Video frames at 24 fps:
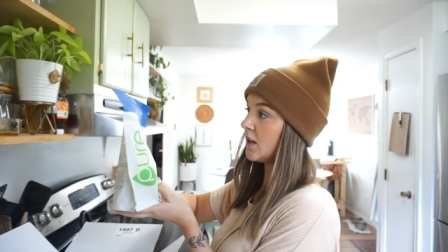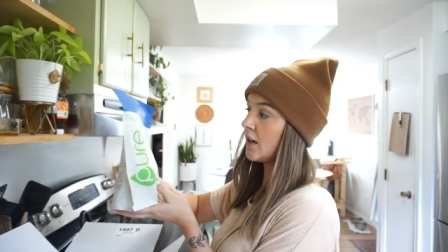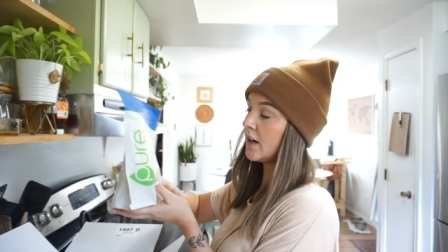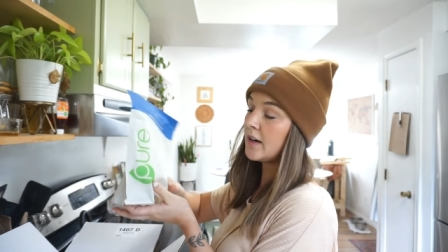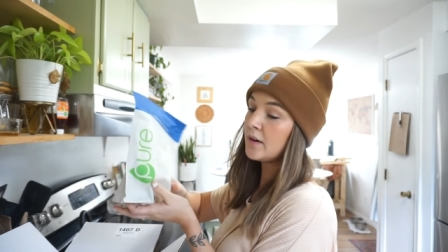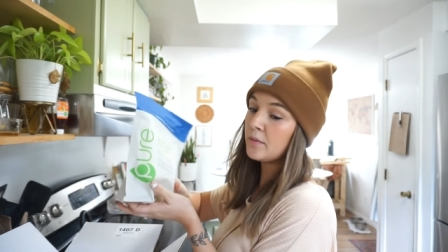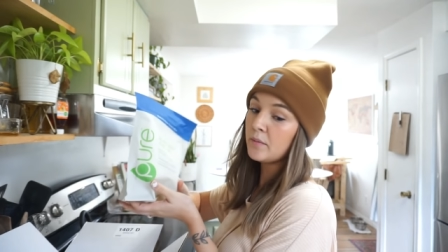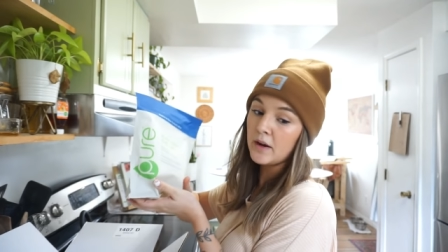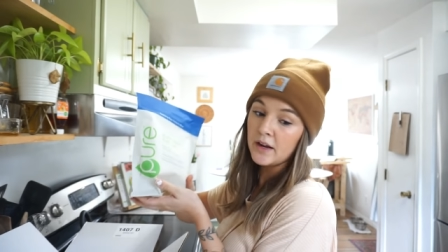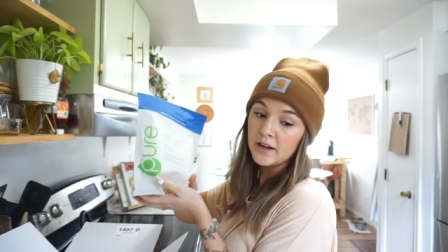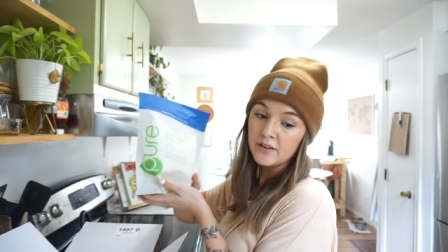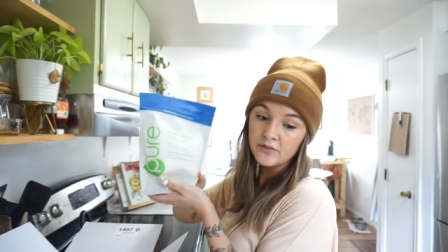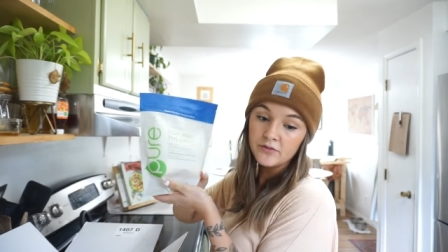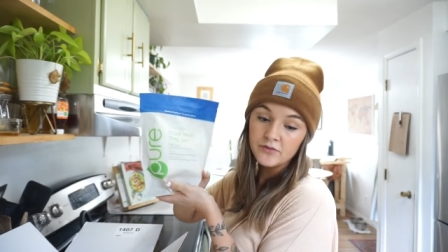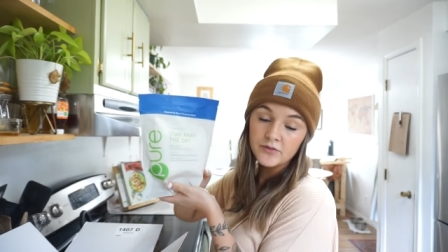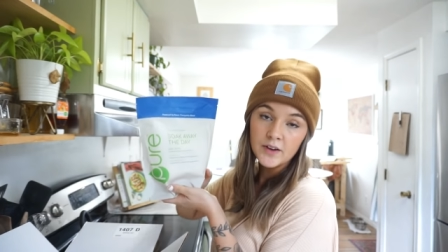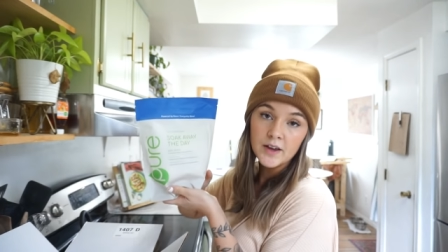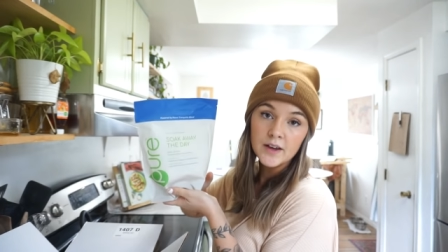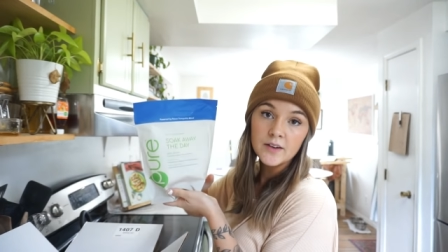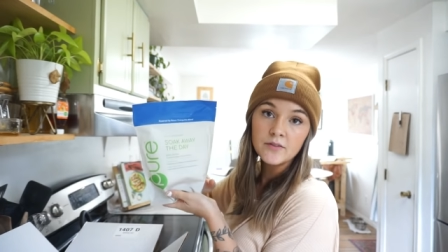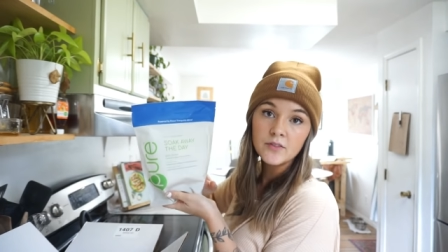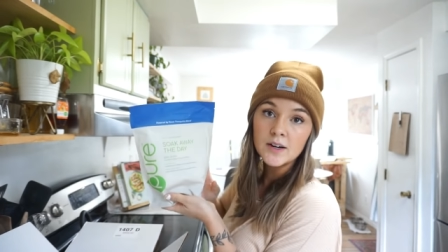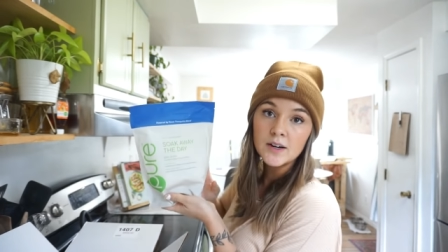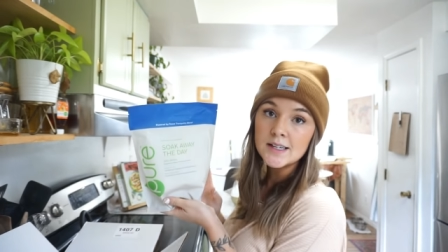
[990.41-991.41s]
in my
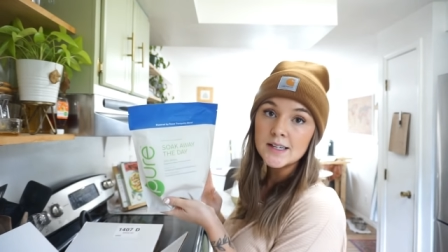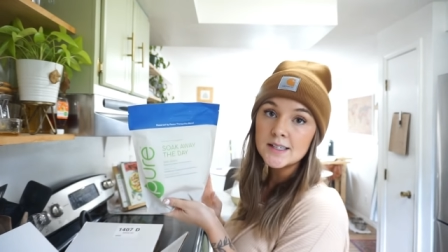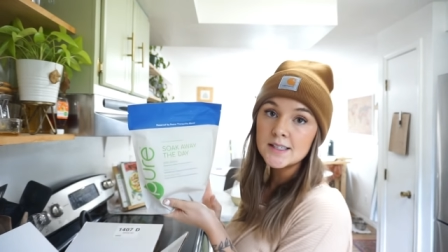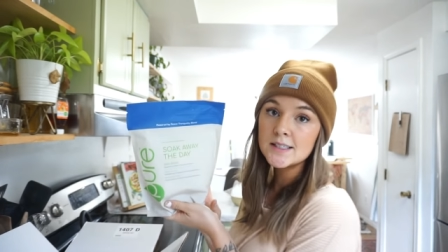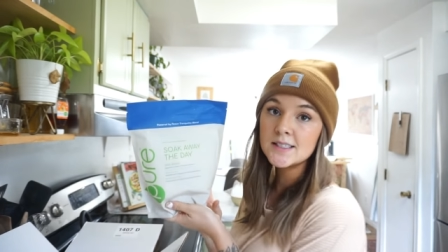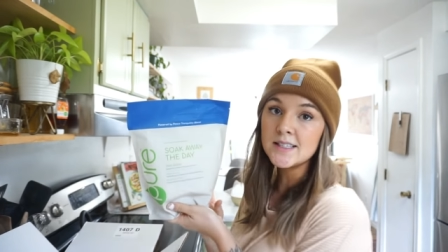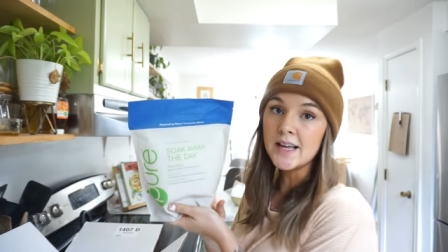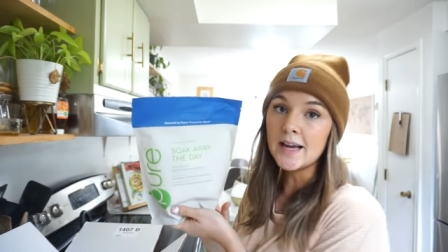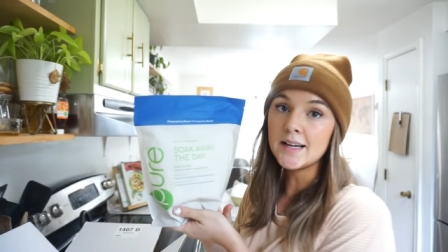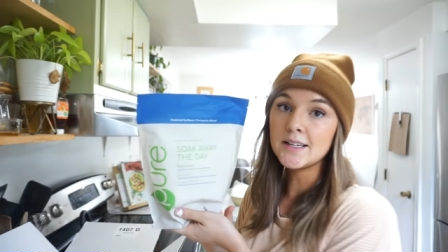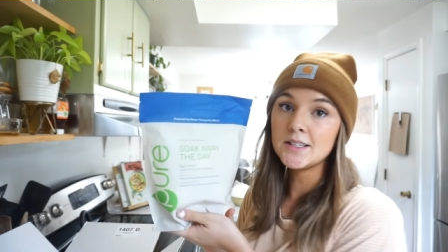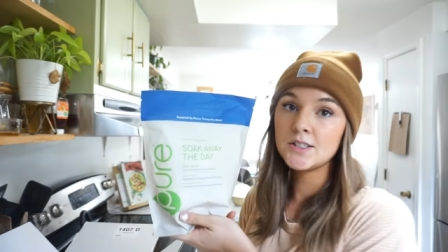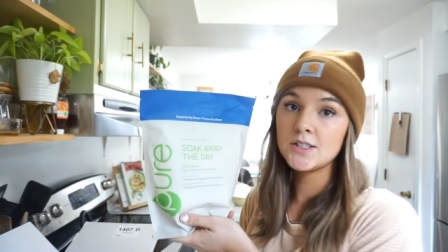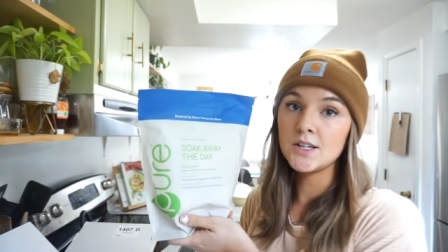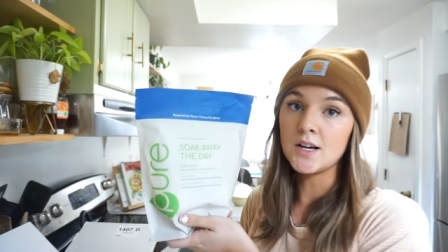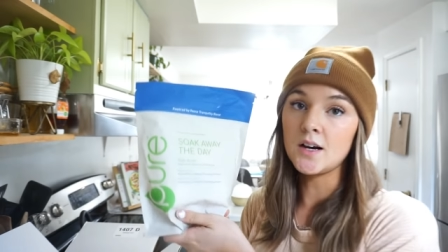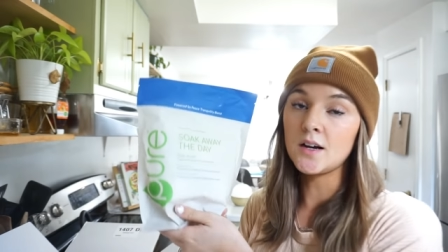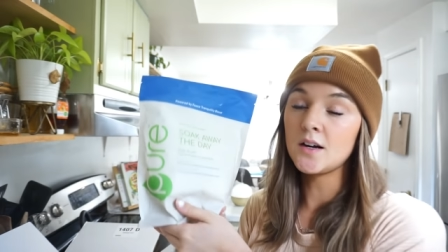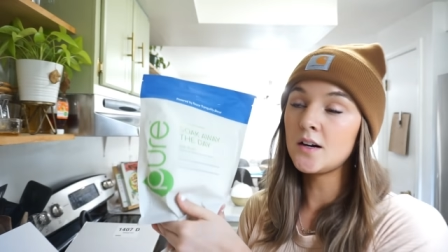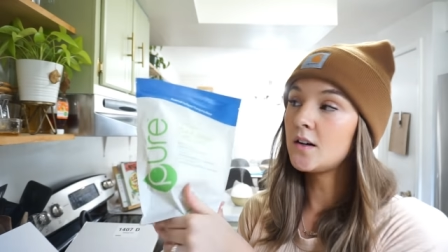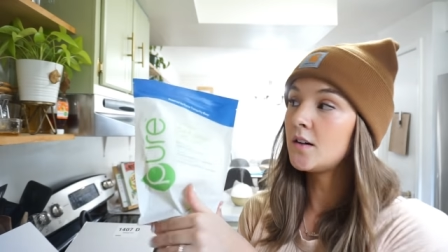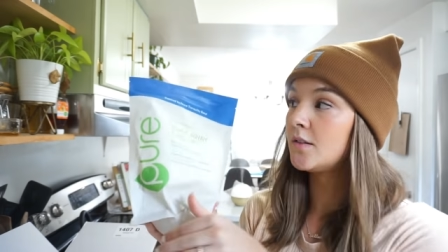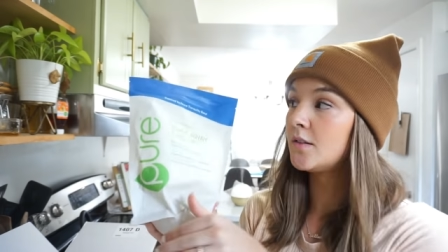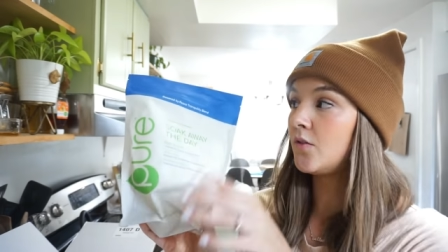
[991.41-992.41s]
favorite scent
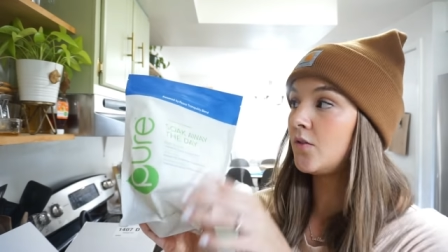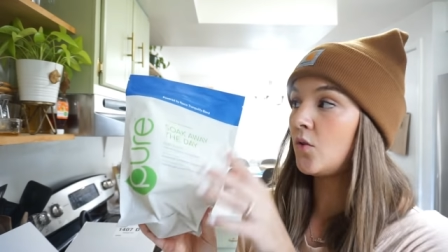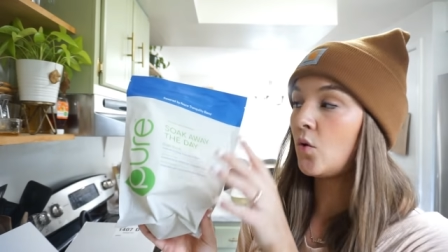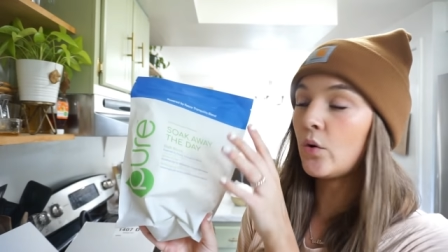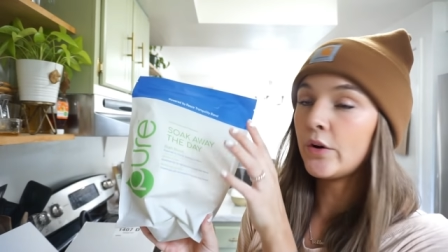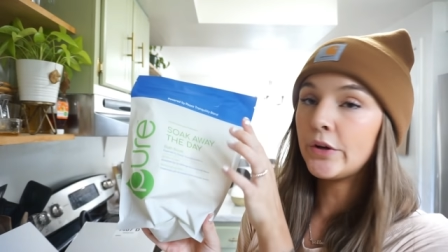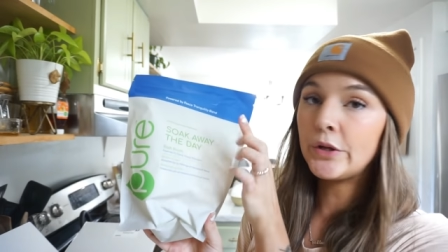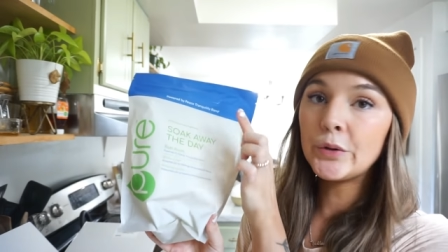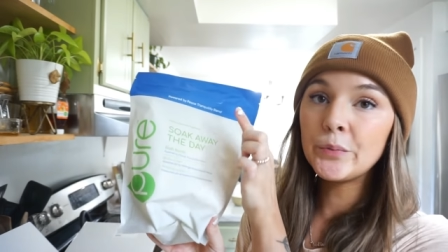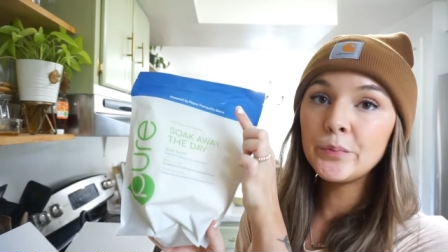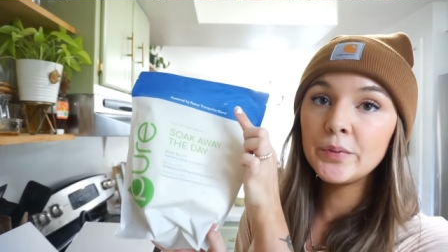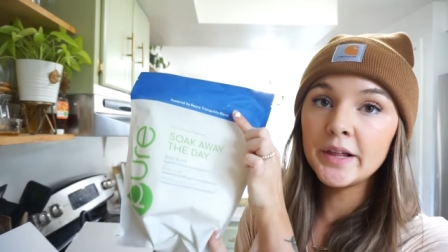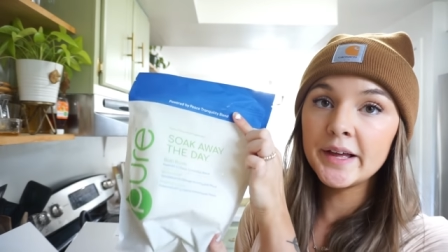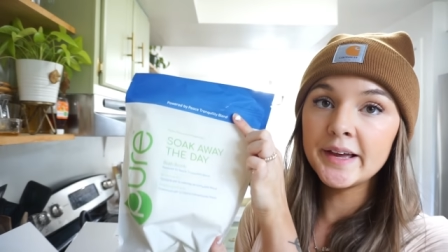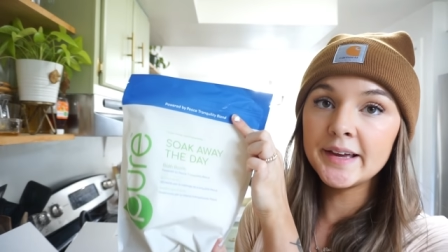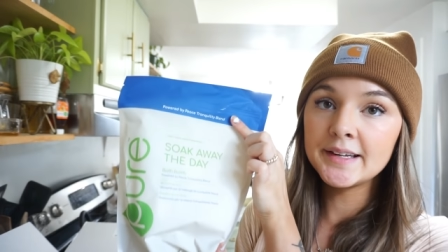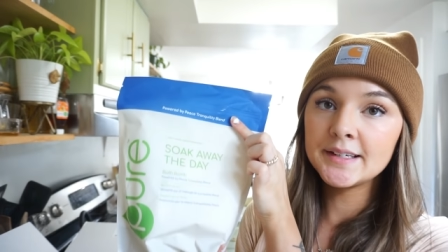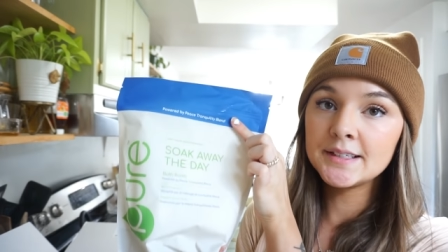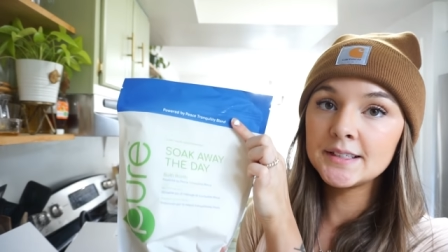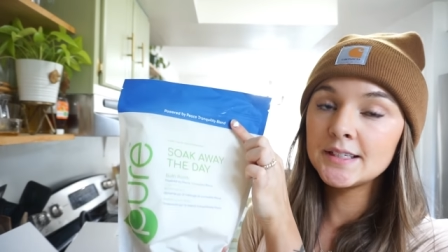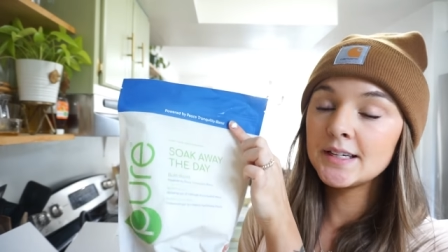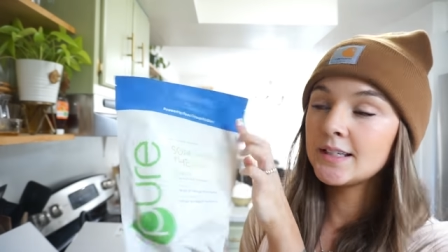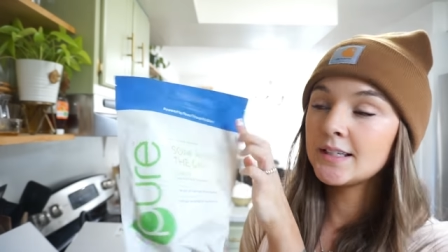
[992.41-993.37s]
of oil blend.